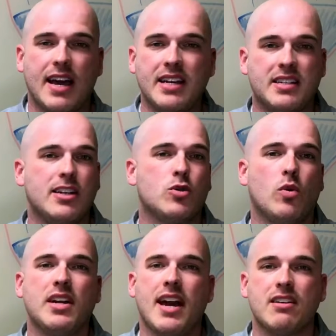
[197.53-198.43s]
18,
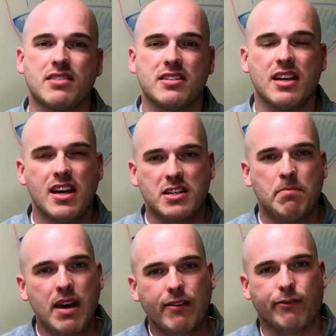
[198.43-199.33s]
20 houses to
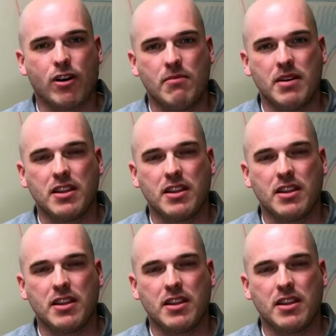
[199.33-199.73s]
pick from